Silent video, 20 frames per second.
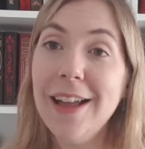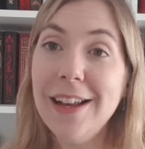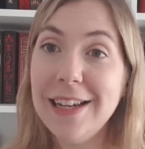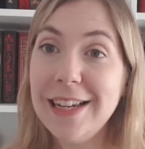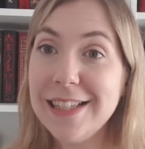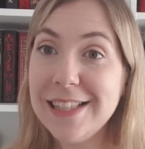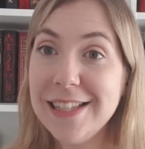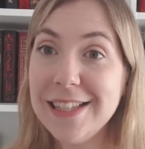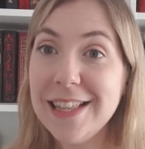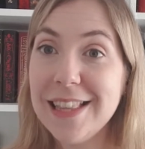
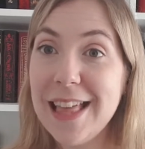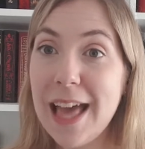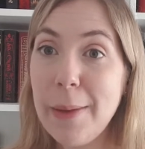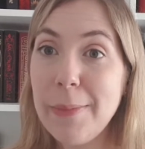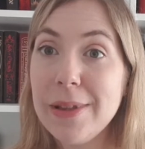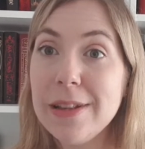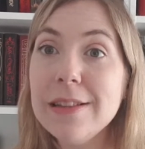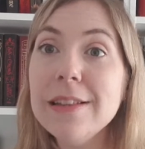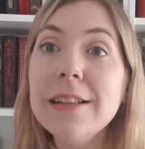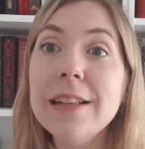listen to them
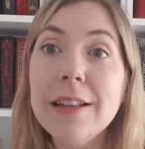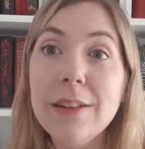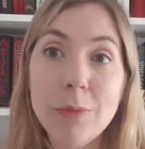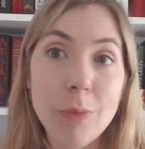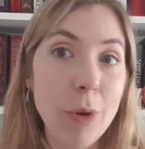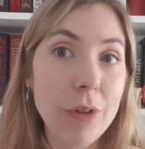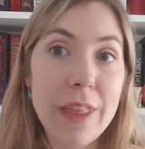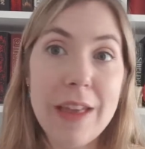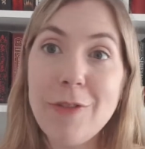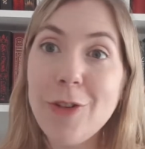and
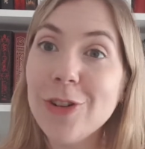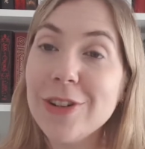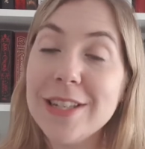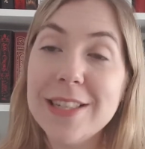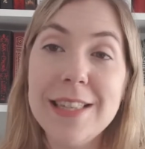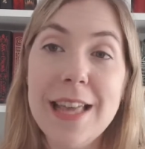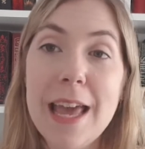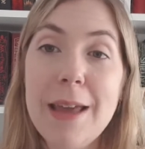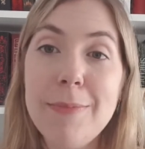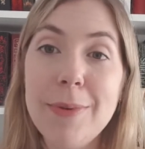what they've got to
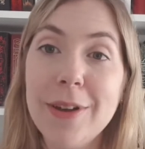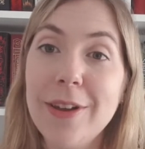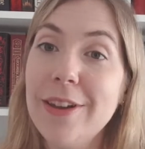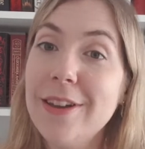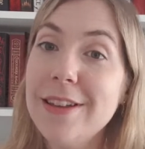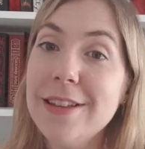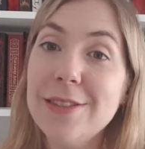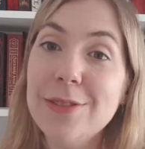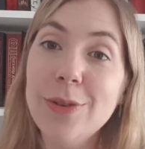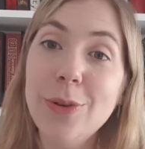say,
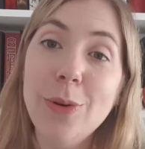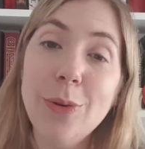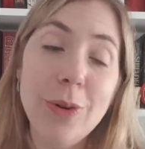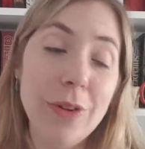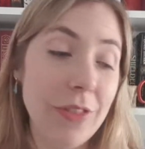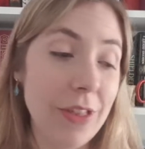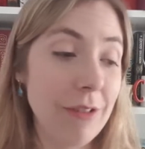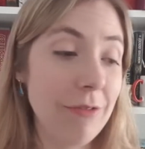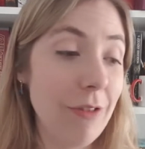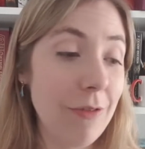because all
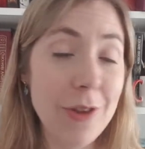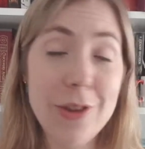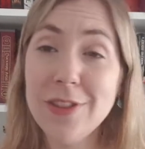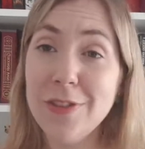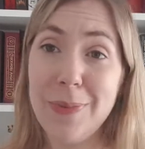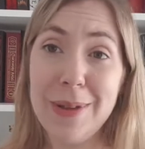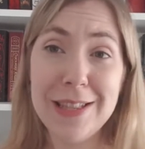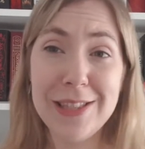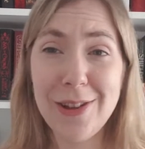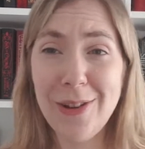of the reviews
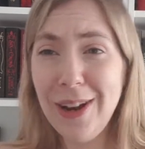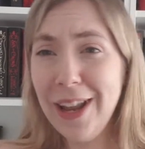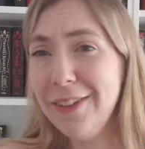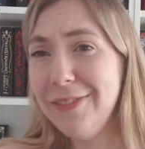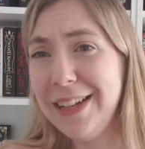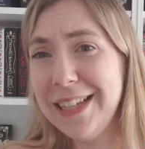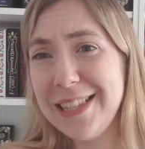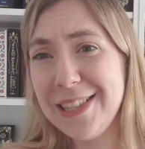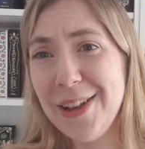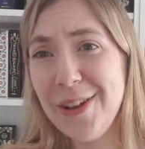have been so
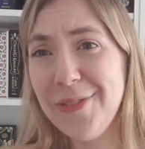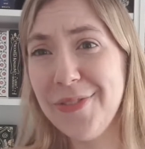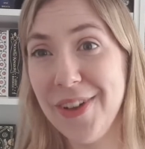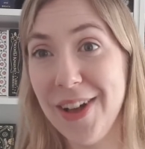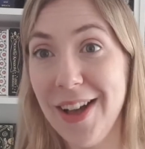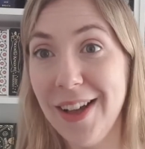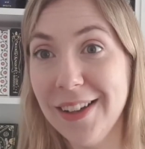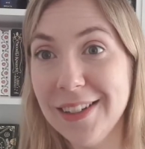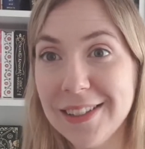lovely so far.